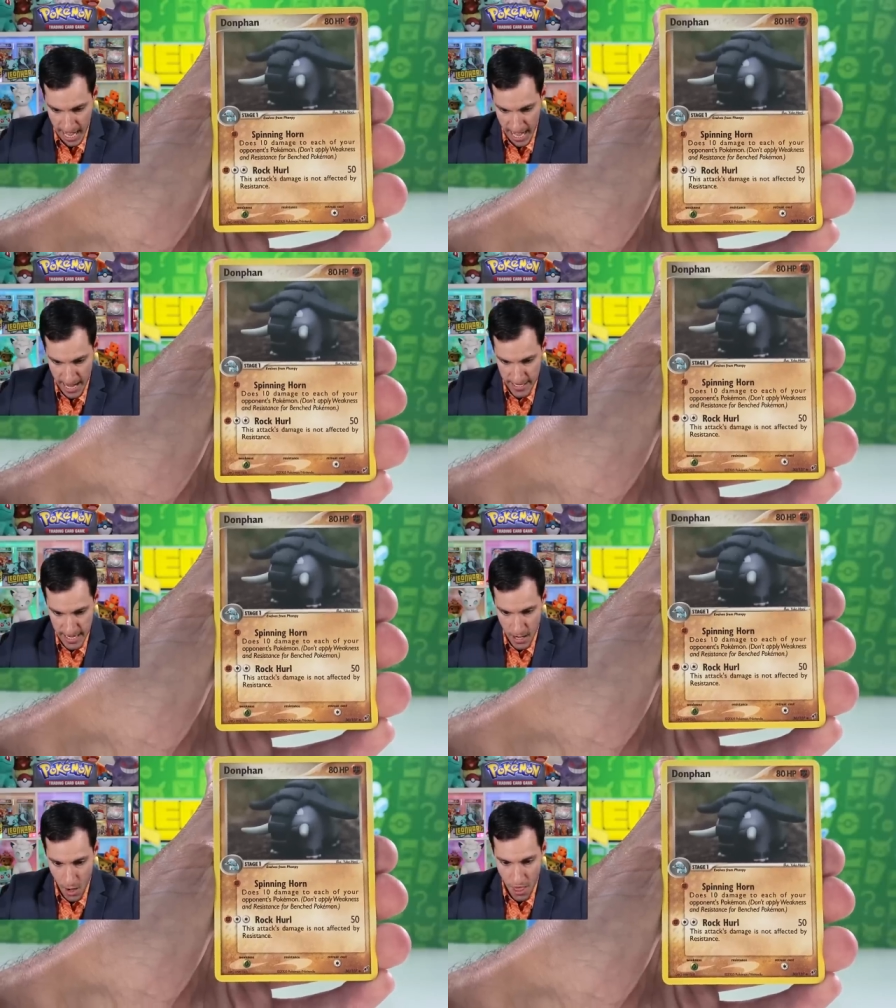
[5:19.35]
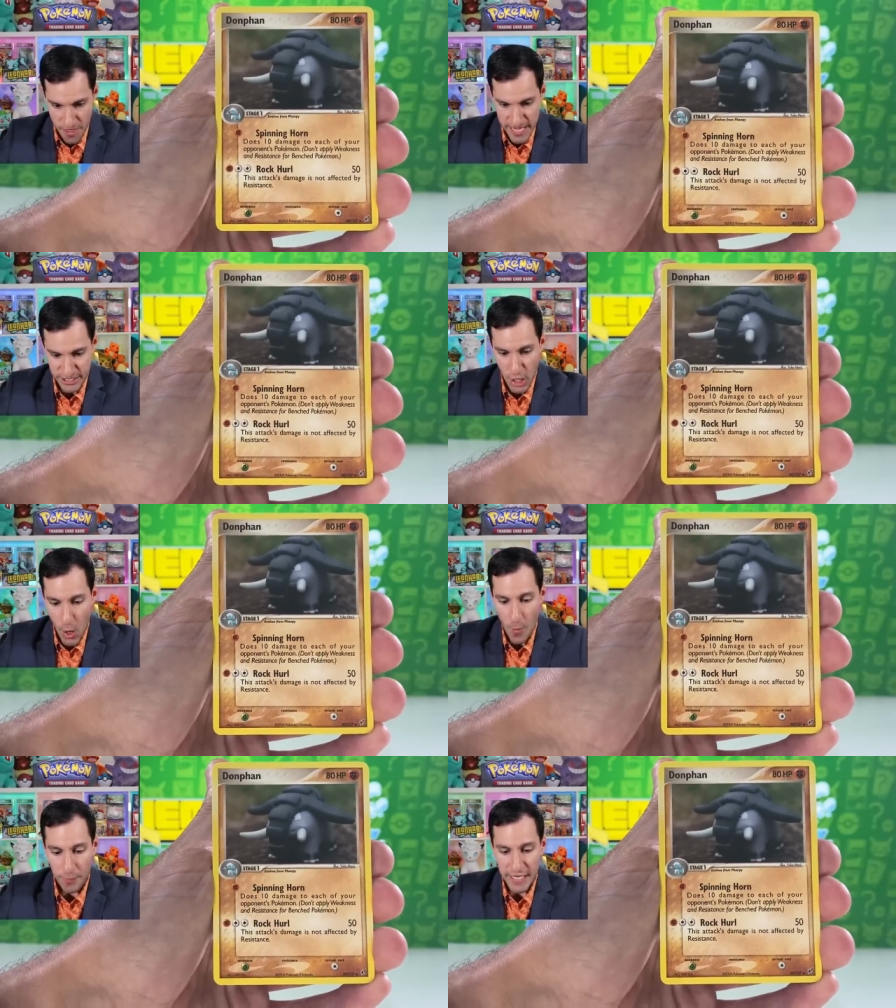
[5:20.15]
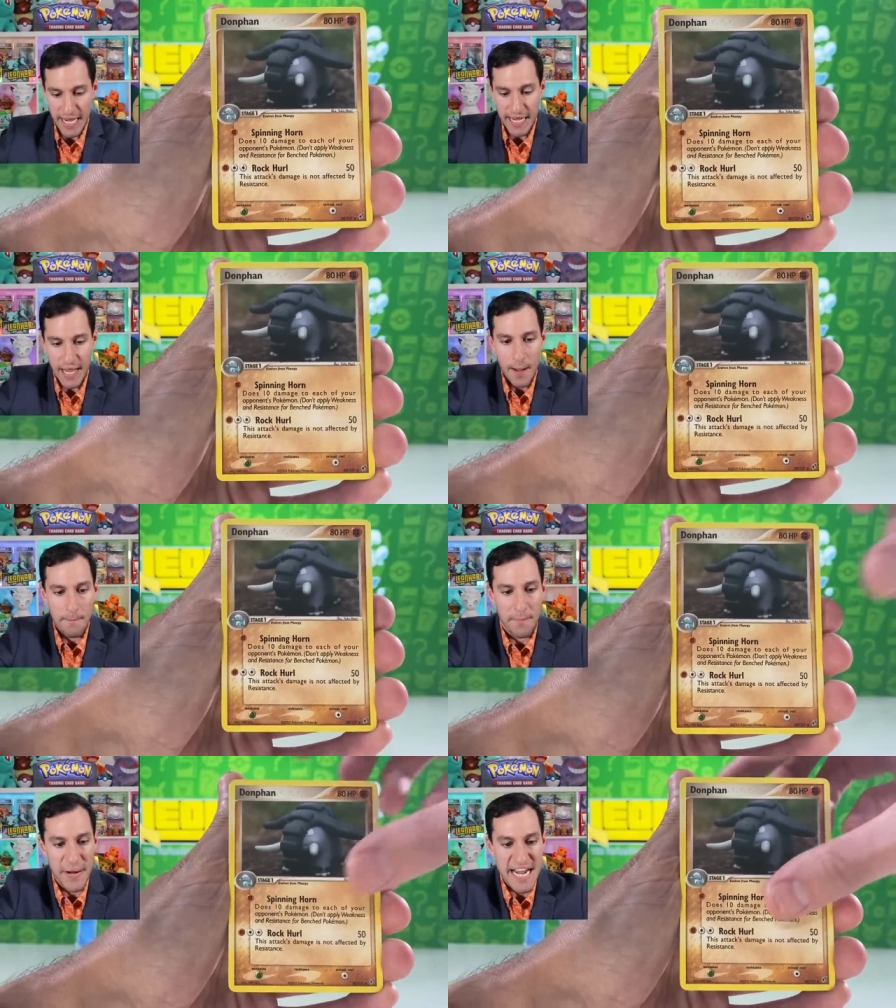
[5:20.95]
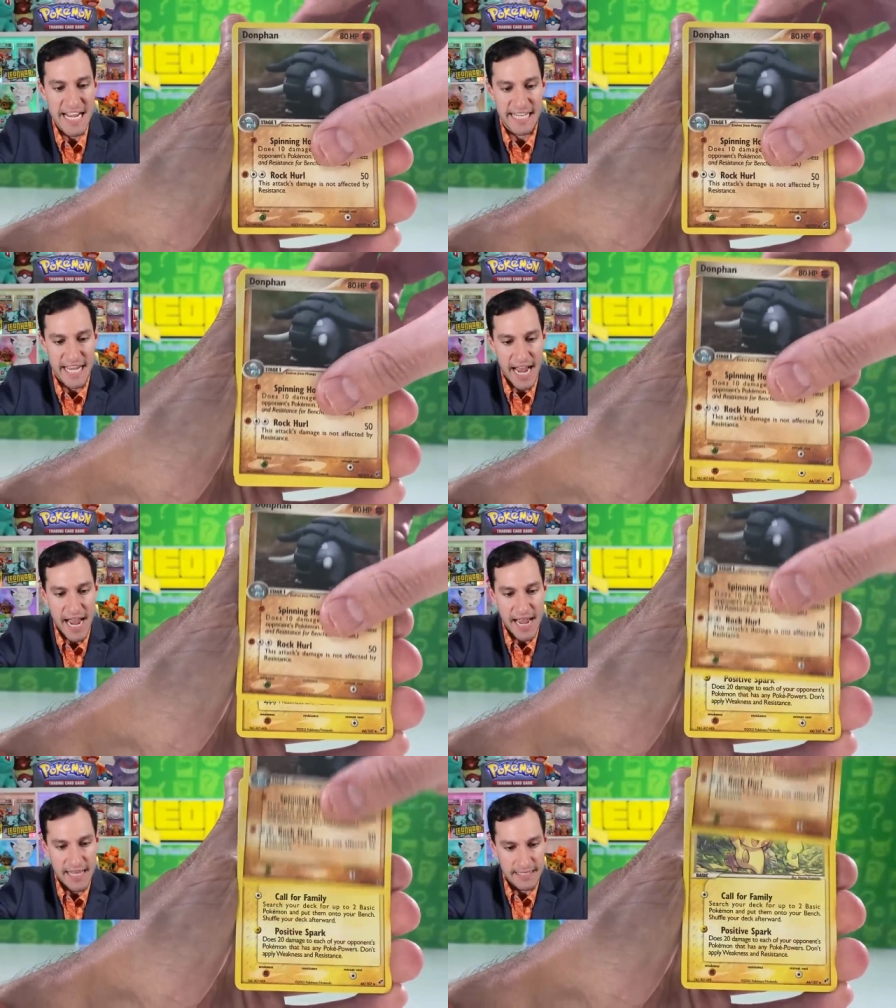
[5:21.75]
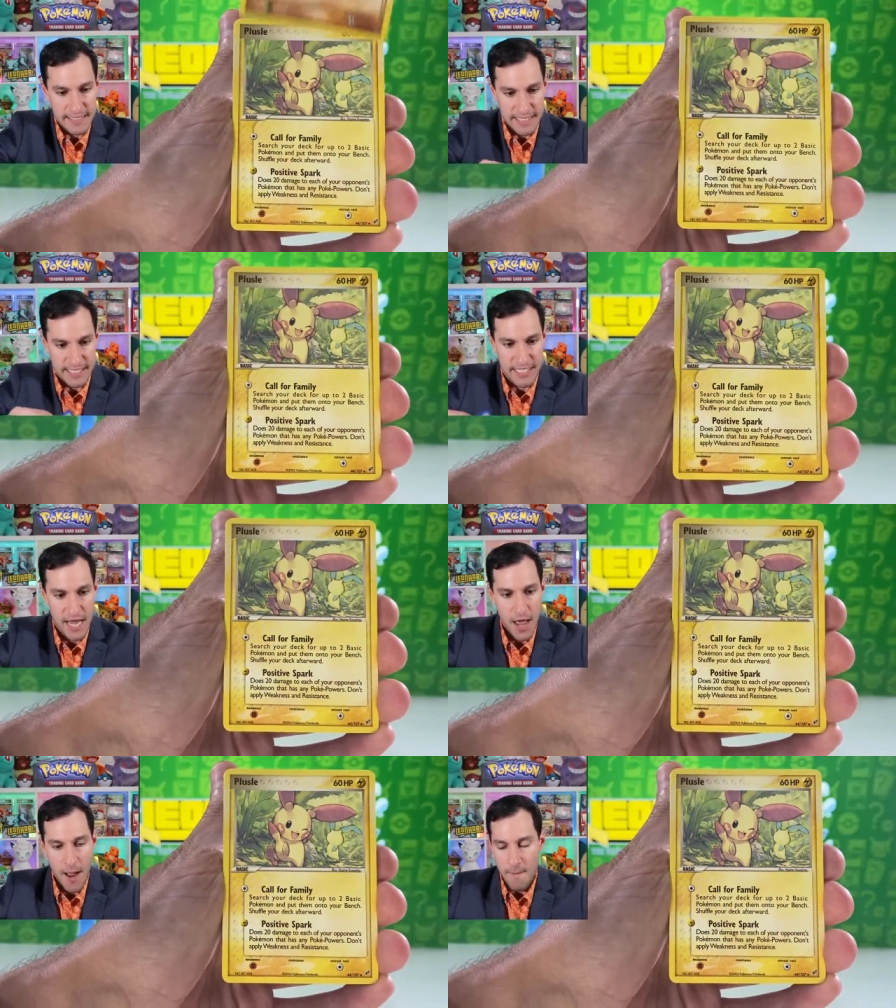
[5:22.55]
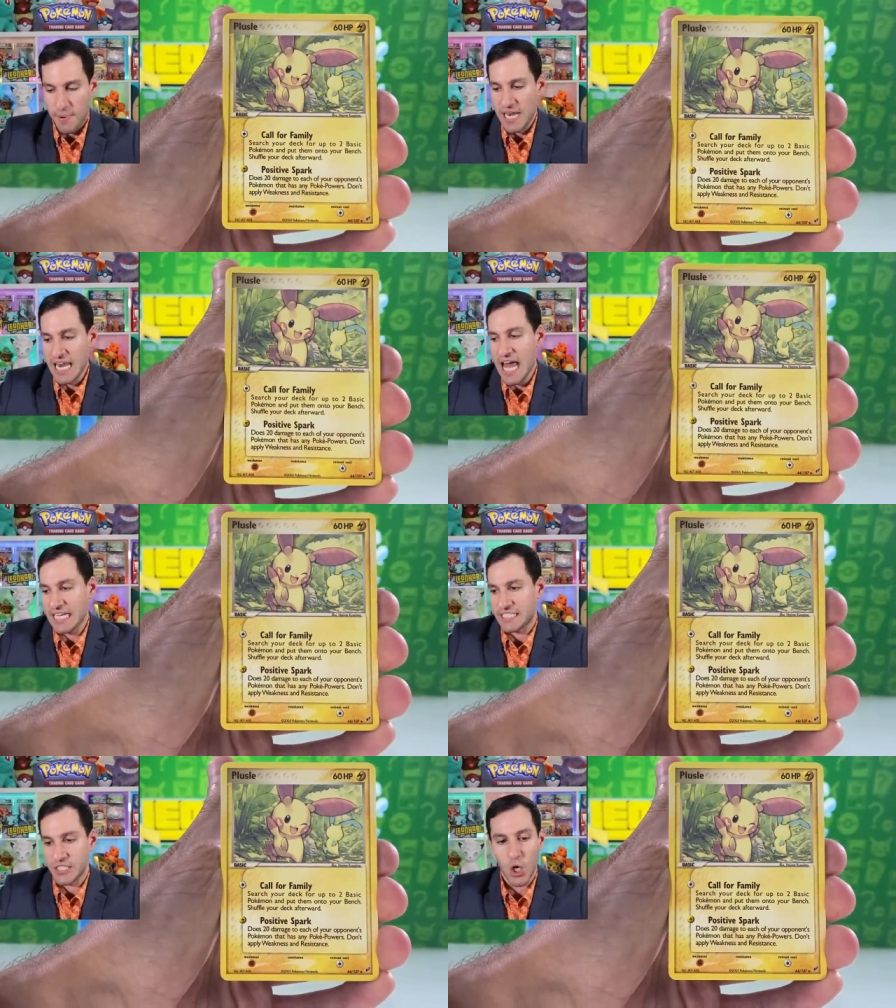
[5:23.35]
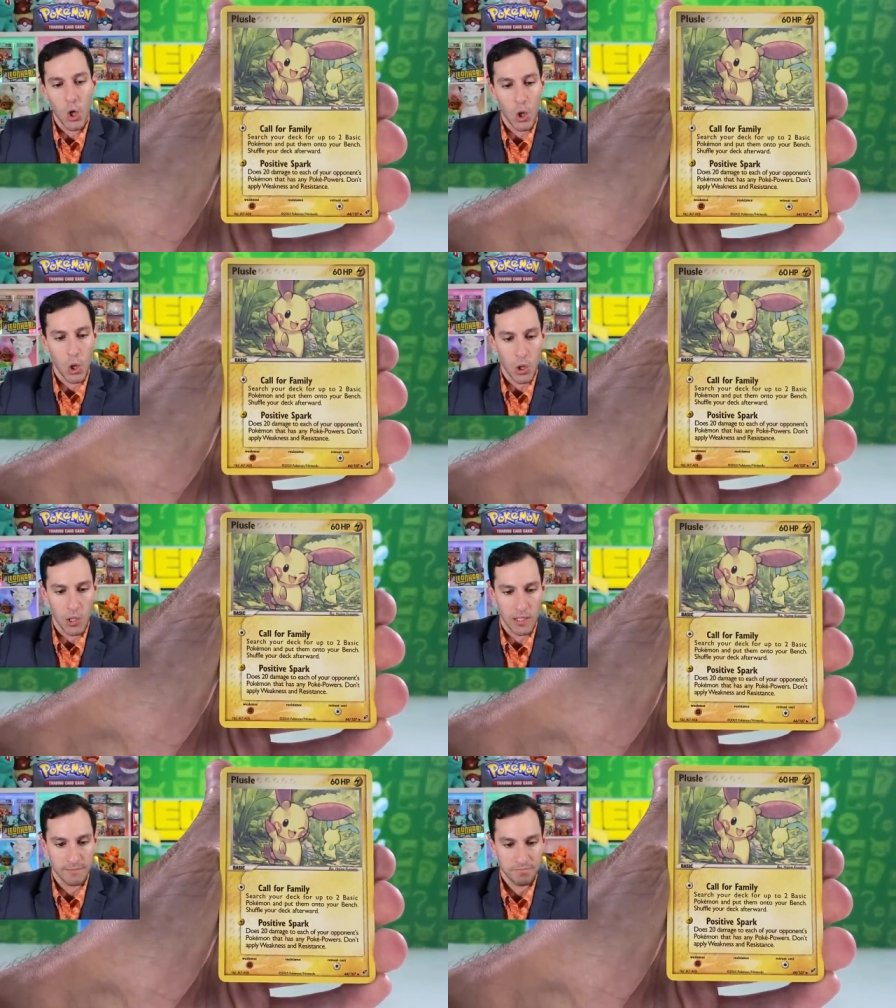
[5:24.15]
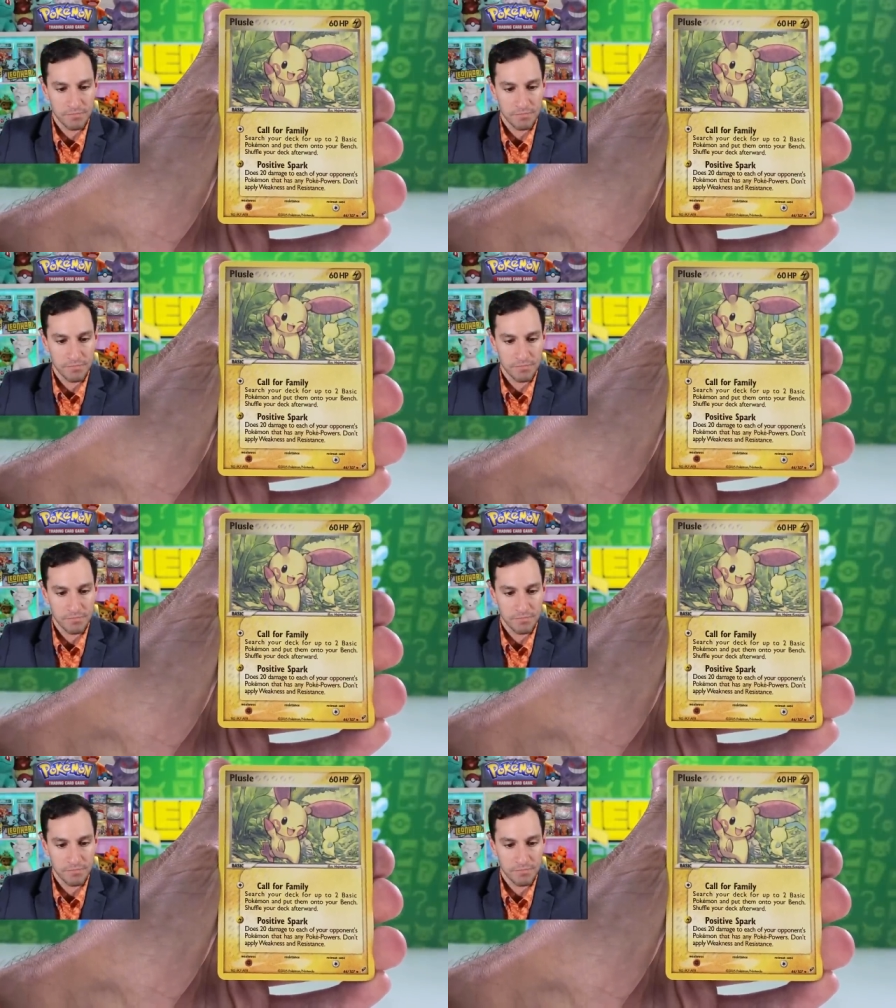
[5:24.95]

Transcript: And this opening begins. Plusle.